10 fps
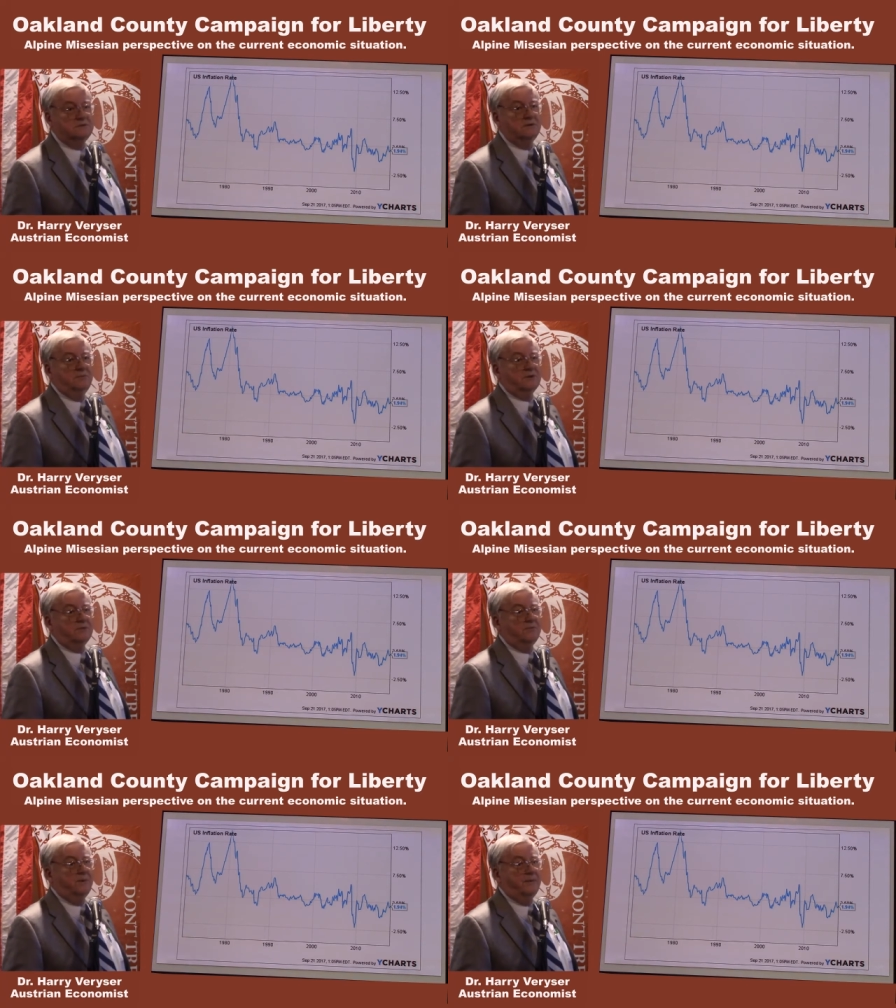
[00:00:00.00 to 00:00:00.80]
But
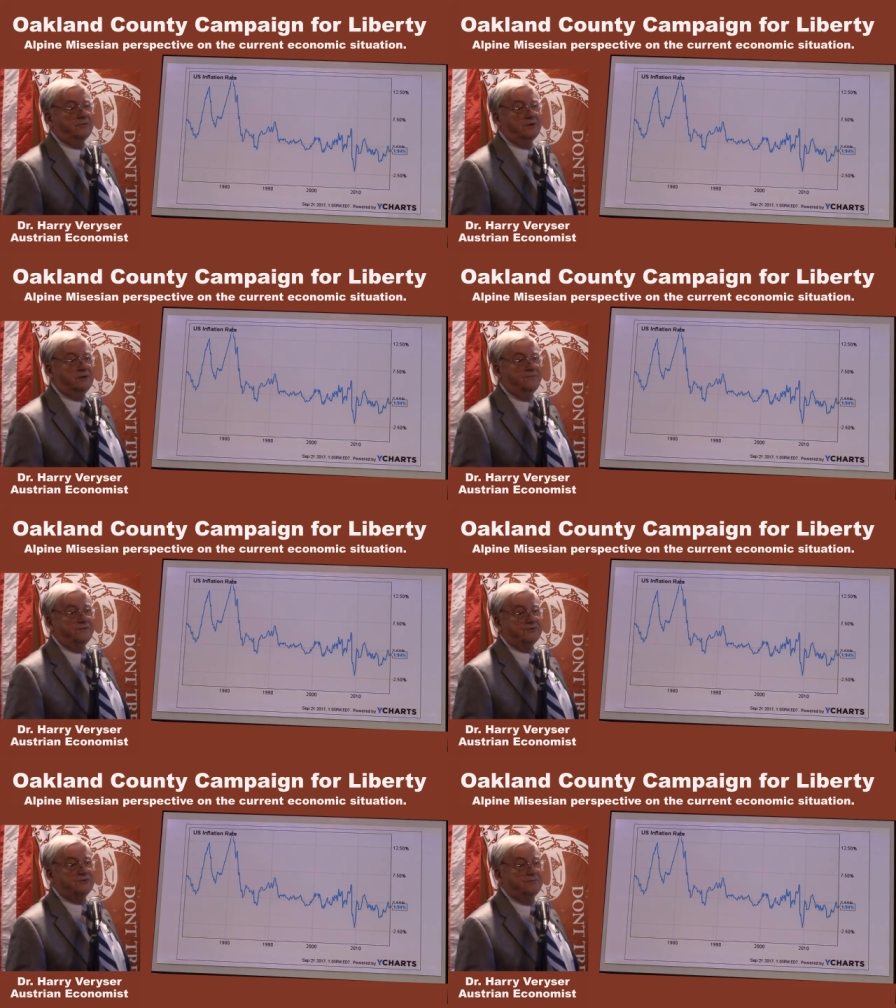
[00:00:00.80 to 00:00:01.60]
remember, it
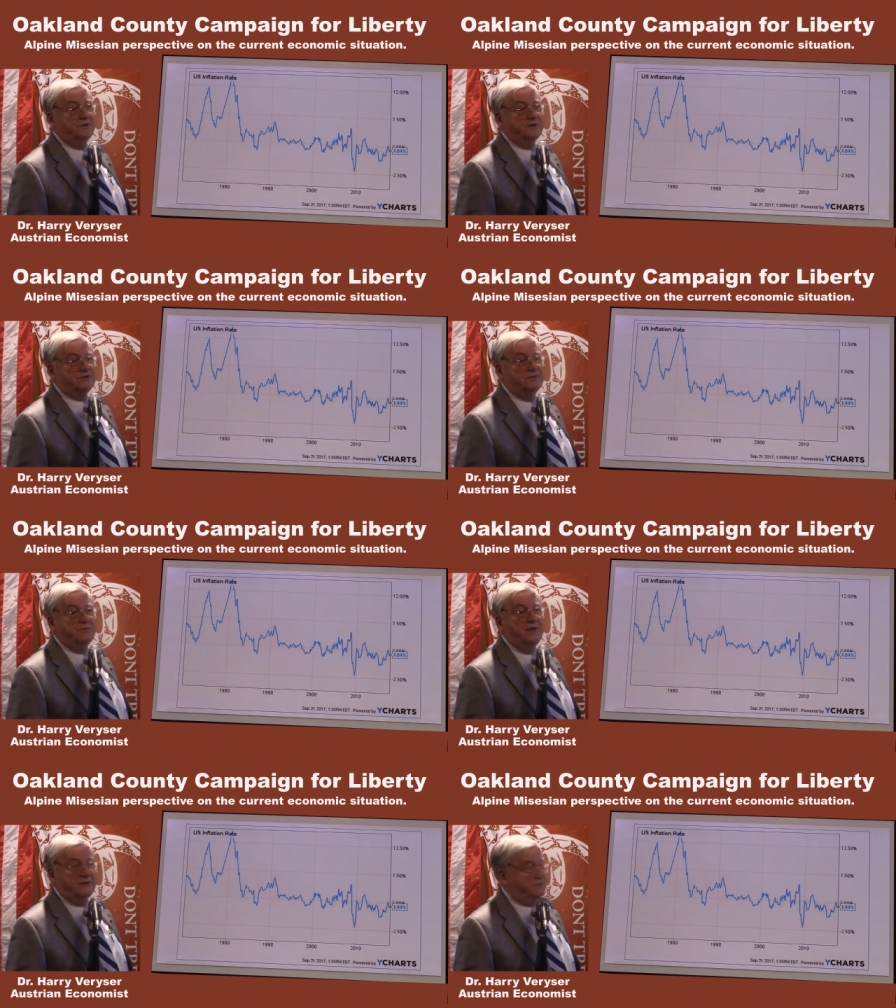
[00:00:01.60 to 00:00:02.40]
differs from place to
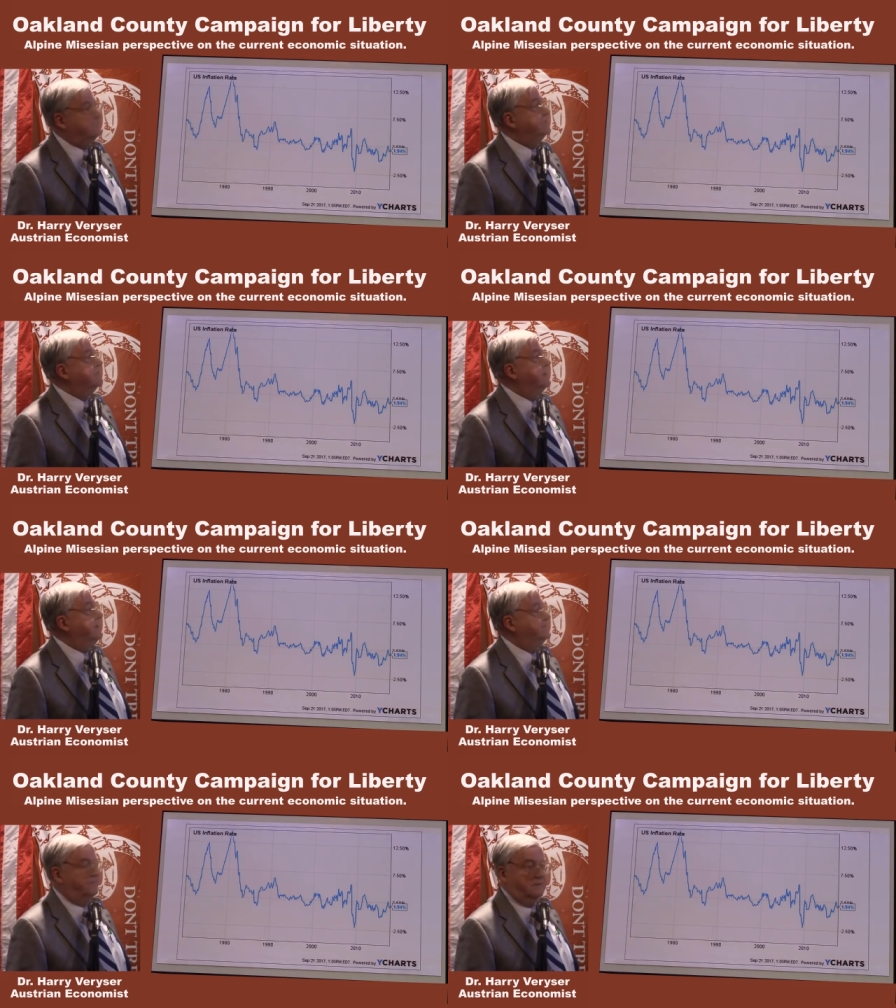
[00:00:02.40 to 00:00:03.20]
place. But
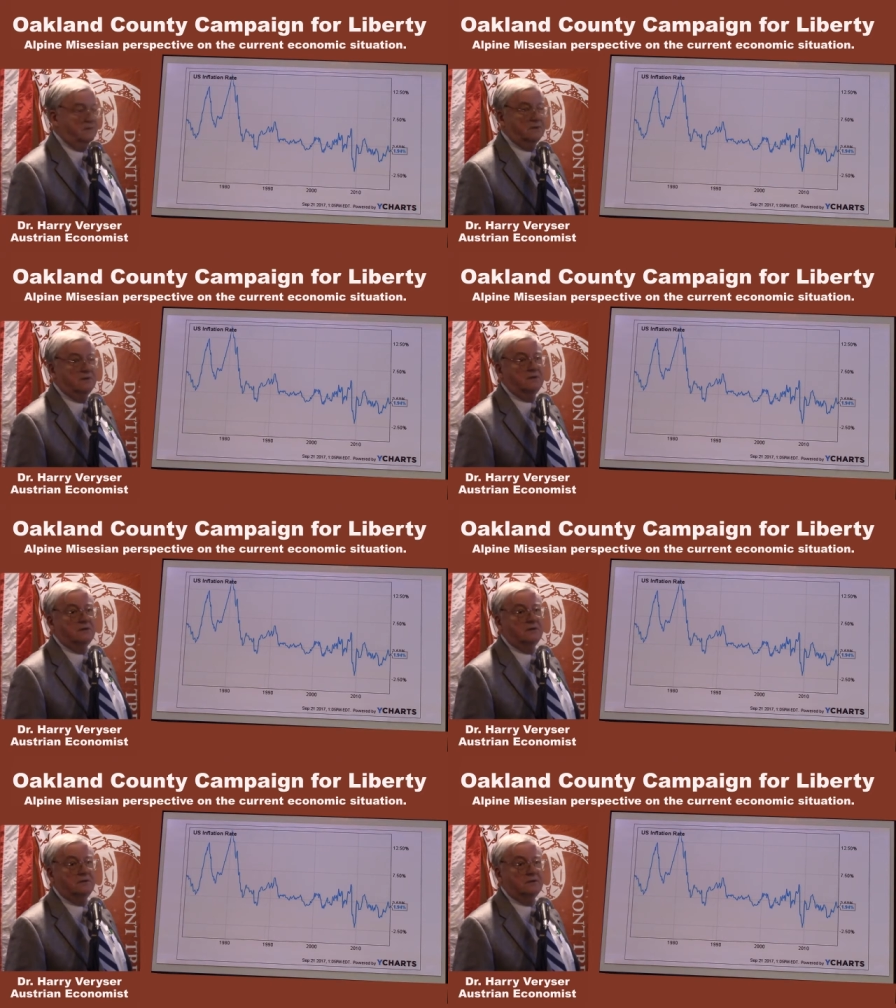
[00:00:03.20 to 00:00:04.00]
yeah.
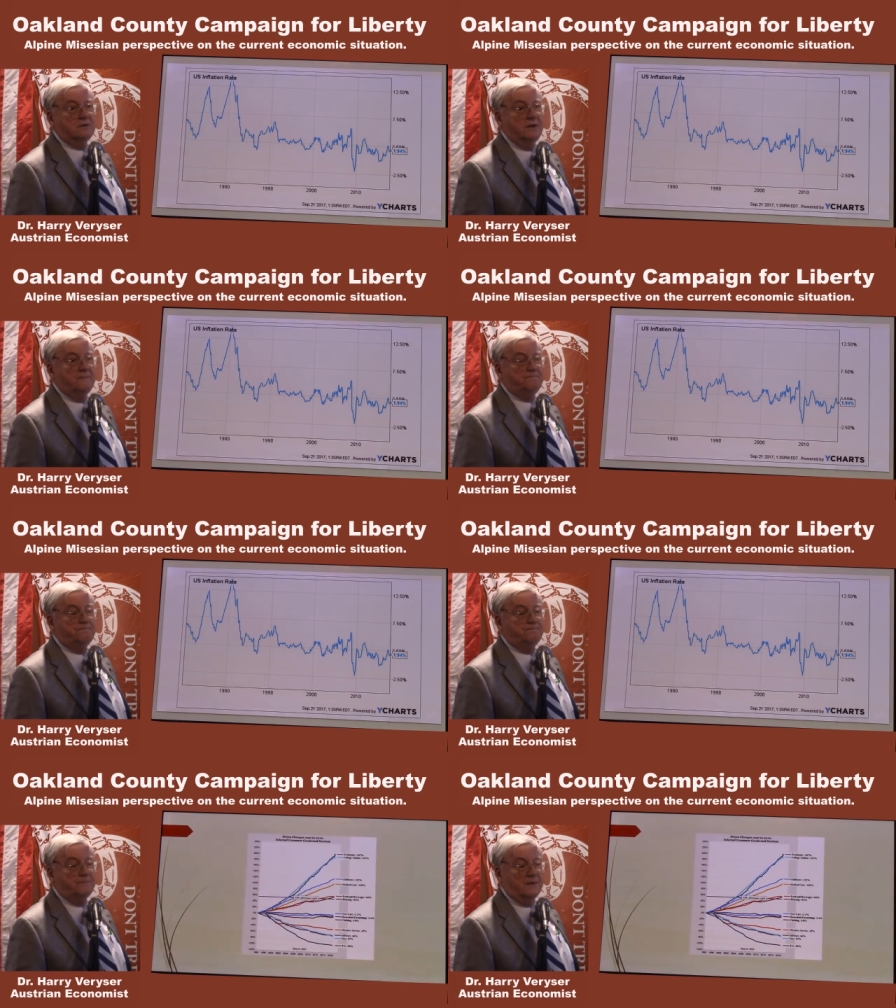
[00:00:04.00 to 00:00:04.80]
Okay.
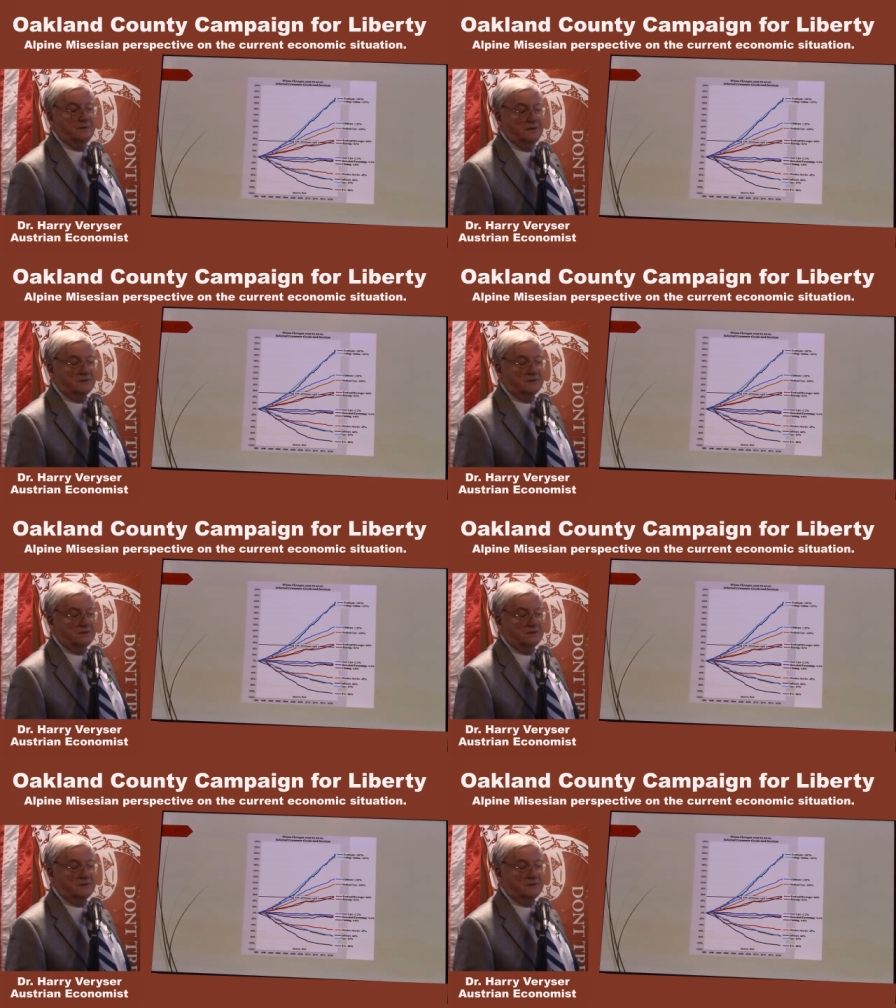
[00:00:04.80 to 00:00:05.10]
Next